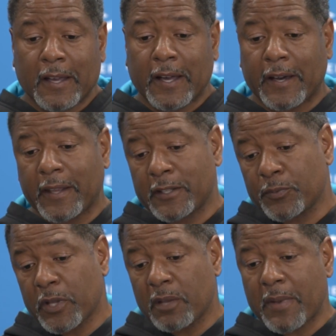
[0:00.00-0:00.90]
Uh, they
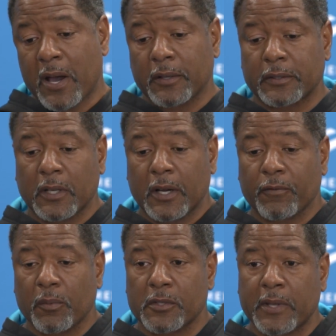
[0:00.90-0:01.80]
split him out uh, from a